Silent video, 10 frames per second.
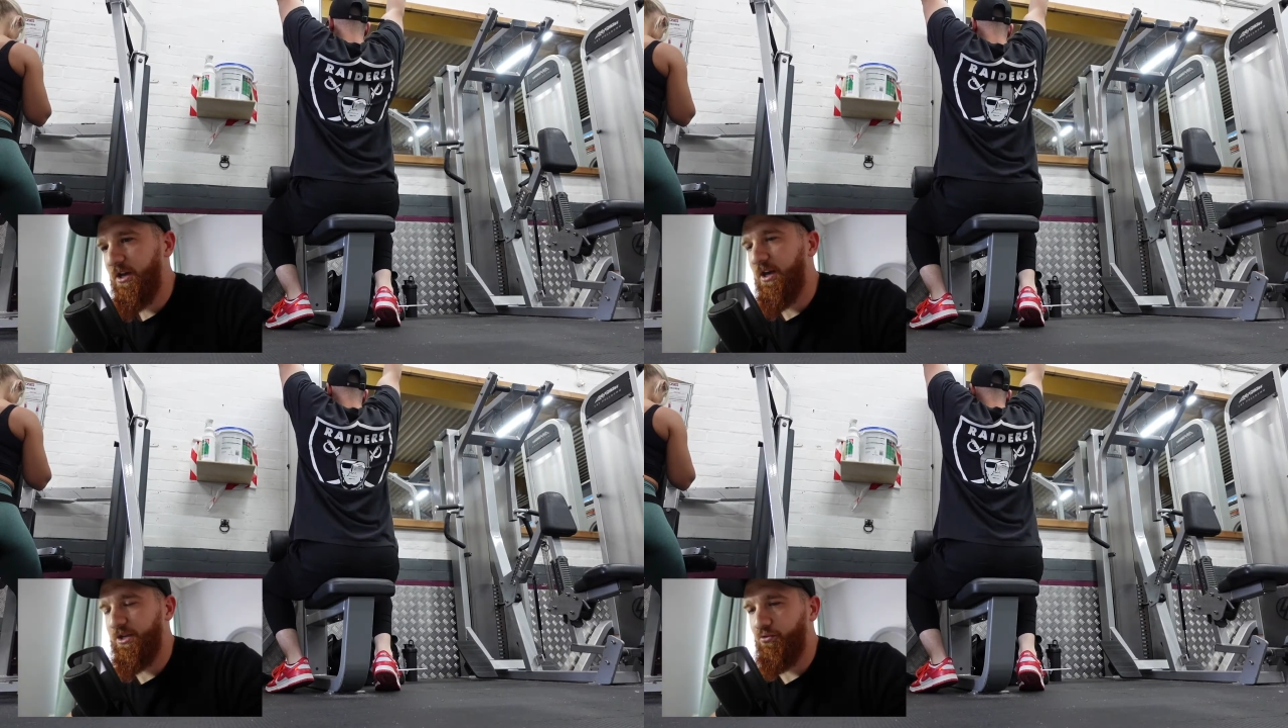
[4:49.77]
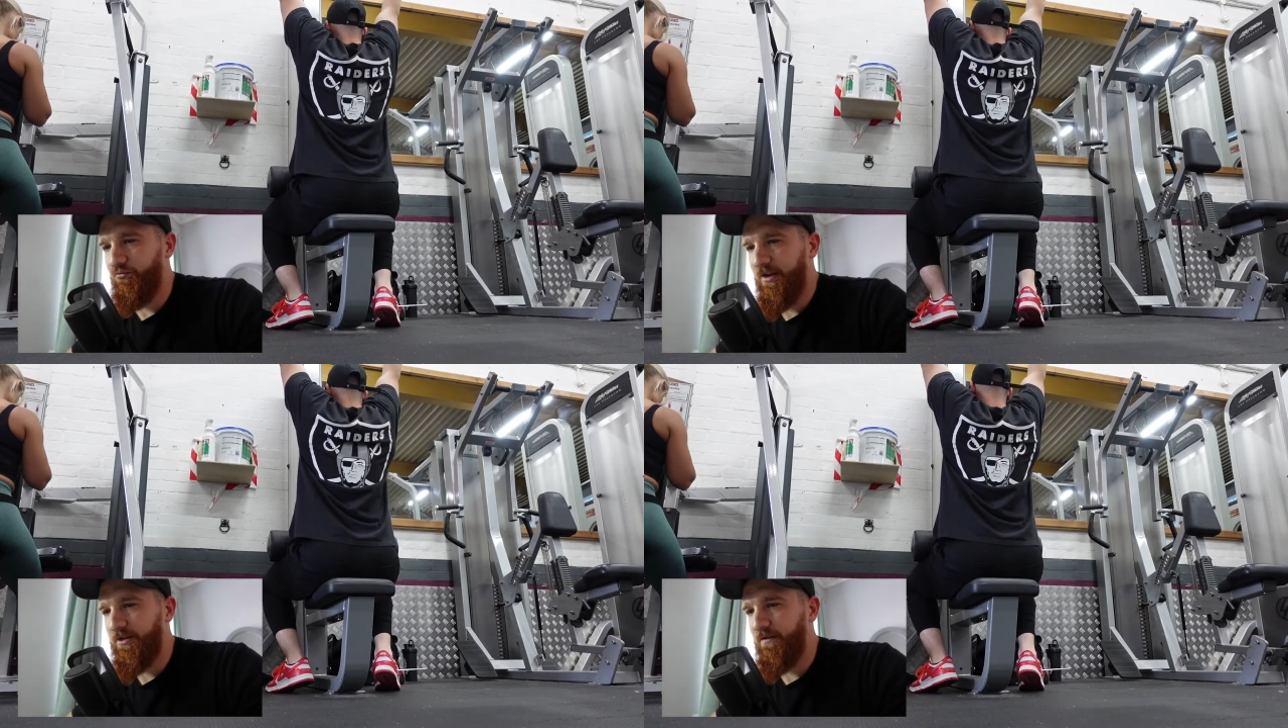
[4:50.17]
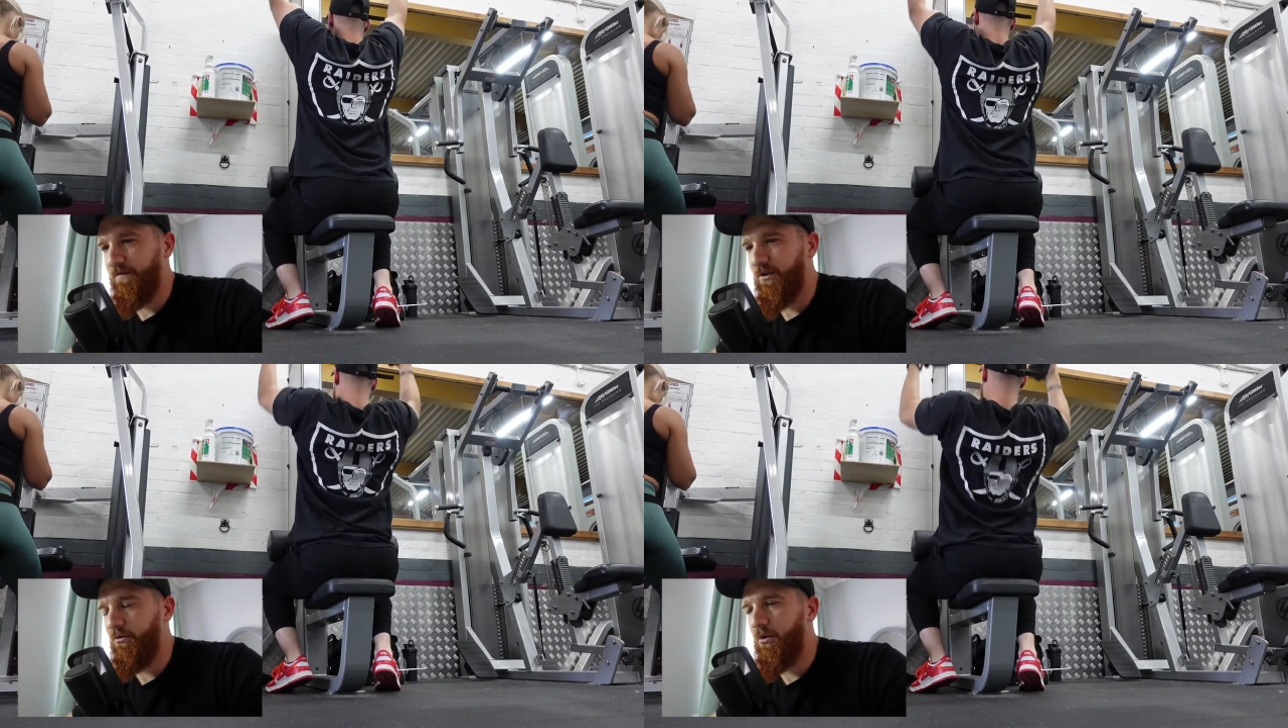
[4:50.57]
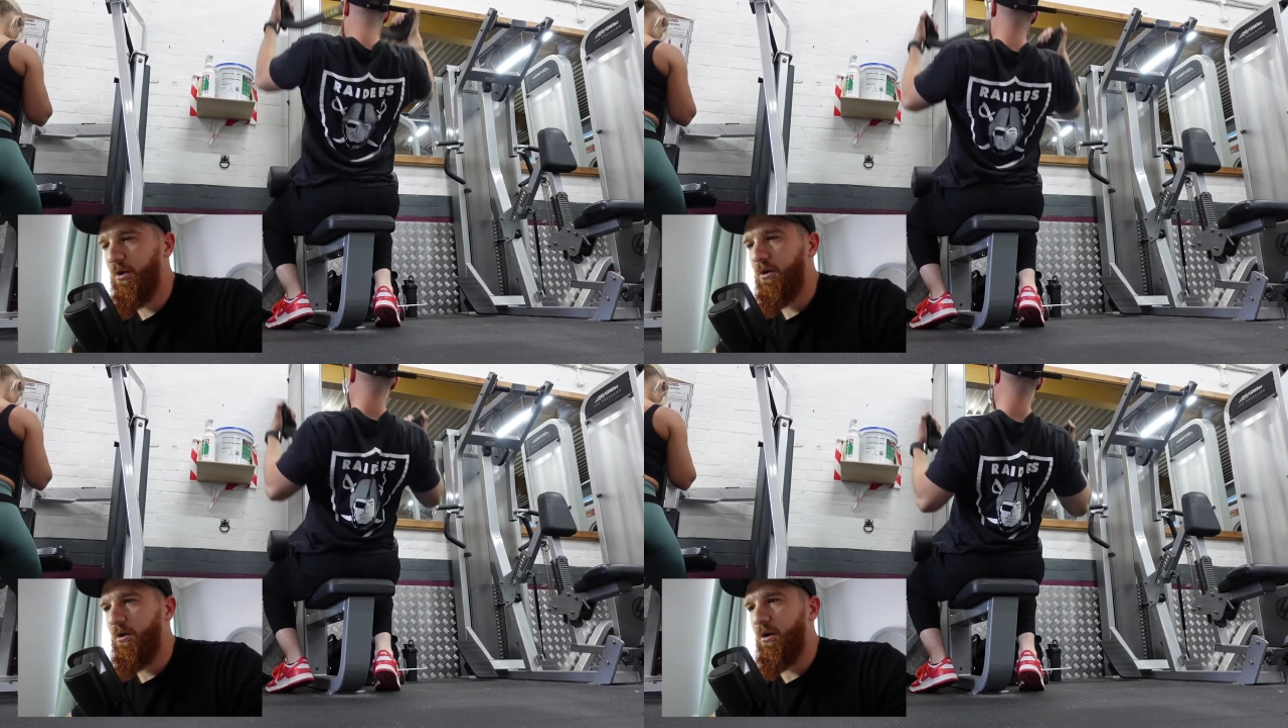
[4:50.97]
It's all relative. So
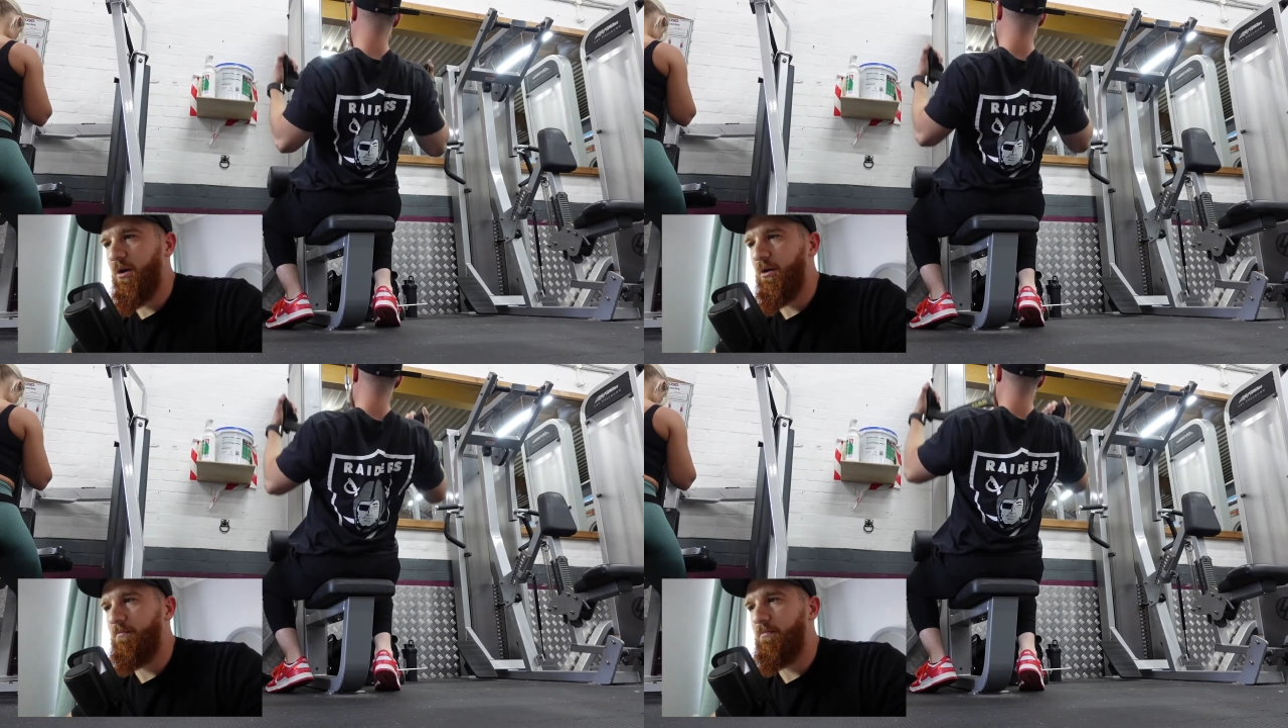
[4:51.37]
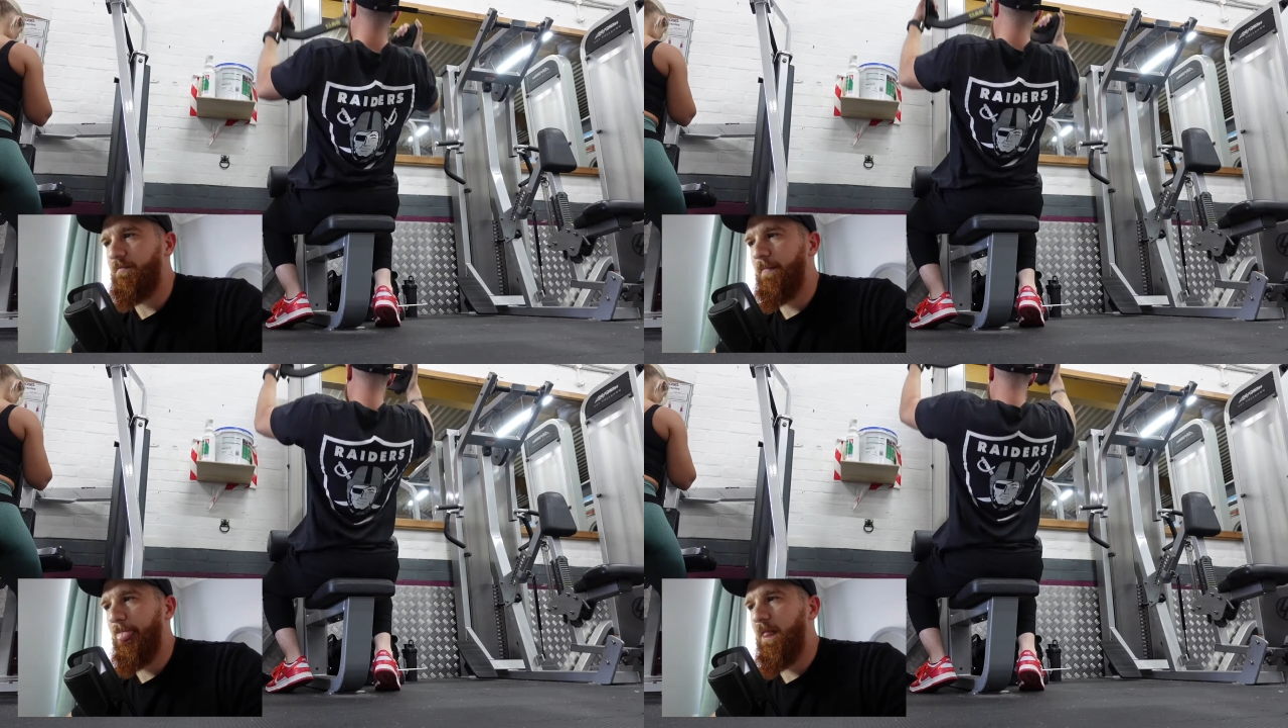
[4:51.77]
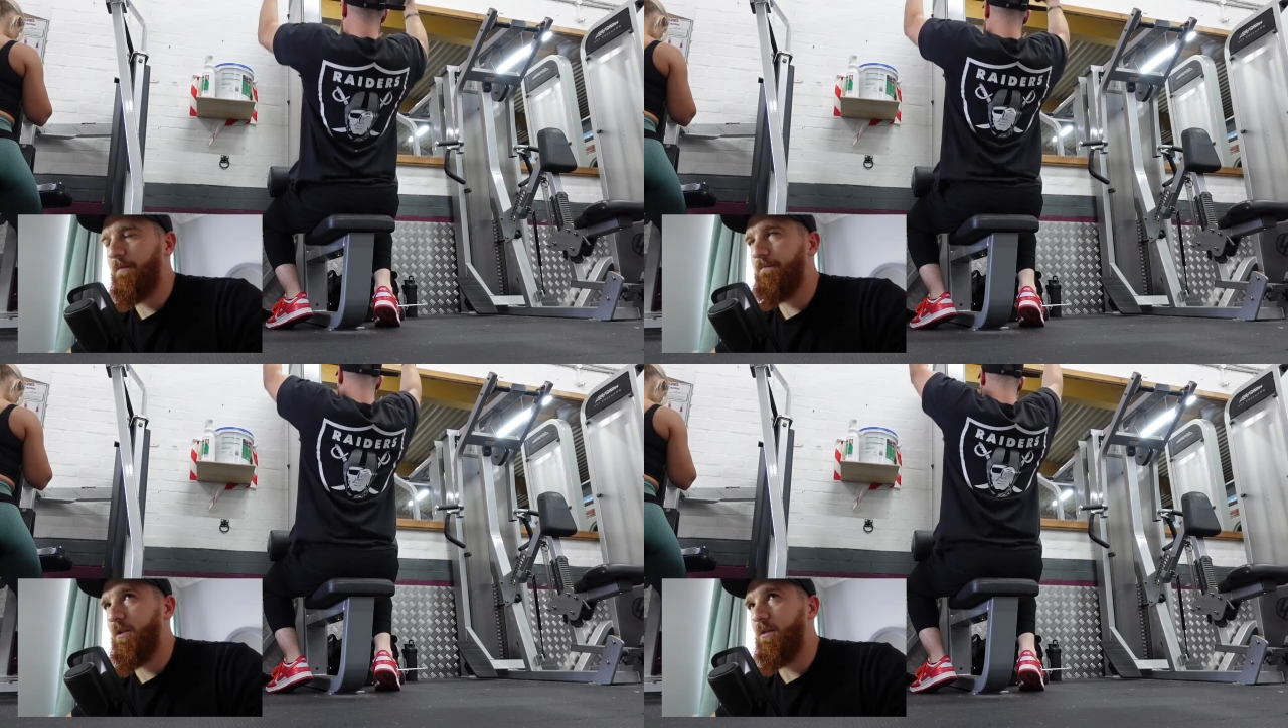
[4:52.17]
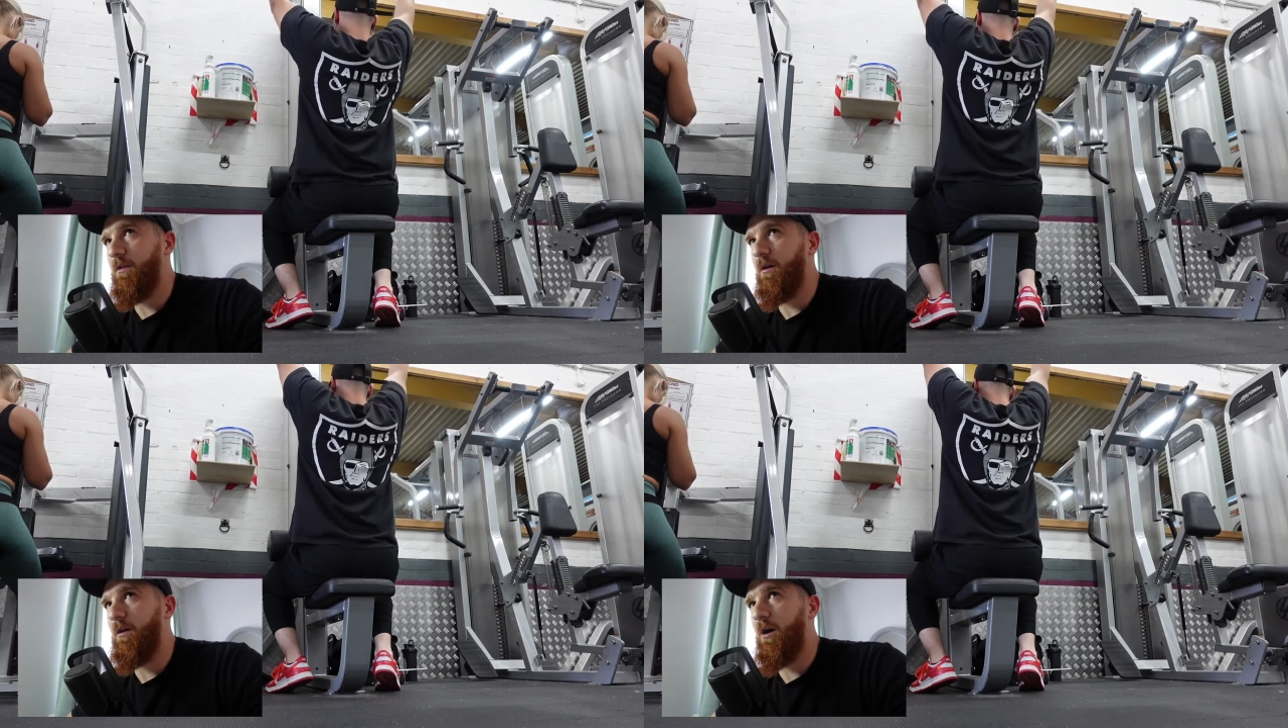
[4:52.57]

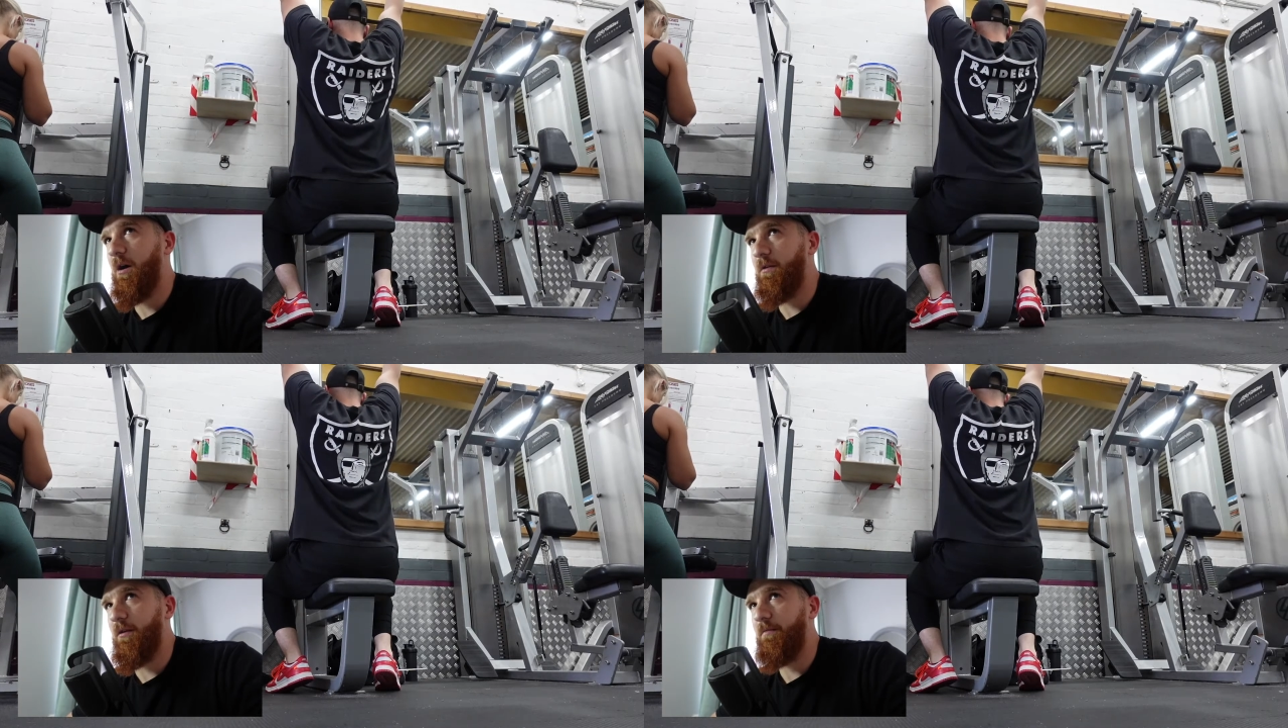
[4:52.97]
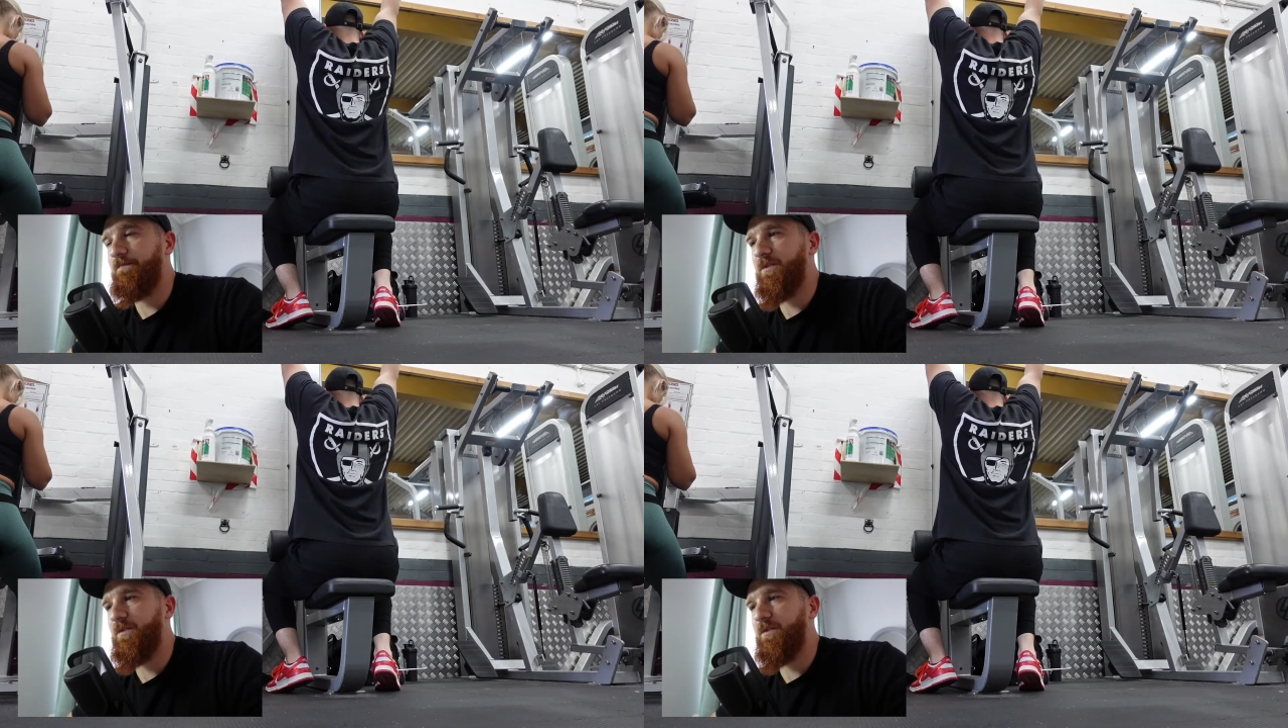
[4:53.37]
the other